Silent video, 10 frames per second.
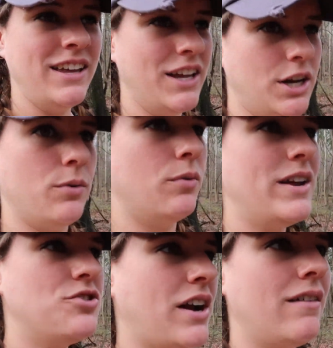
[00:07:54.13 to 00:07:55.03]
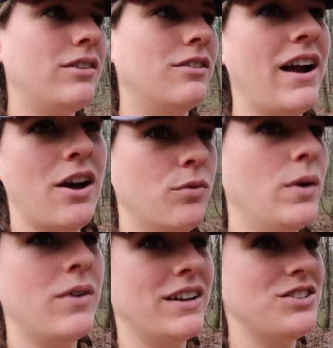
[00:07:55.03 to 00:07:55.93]
you know, when we travel around,
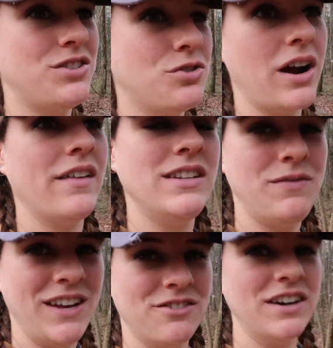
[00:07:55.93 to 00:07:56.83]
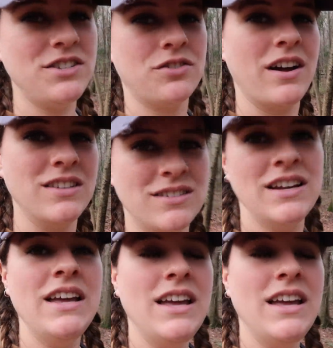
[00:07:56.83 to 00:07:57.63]
we want to just try all these vegan restaurants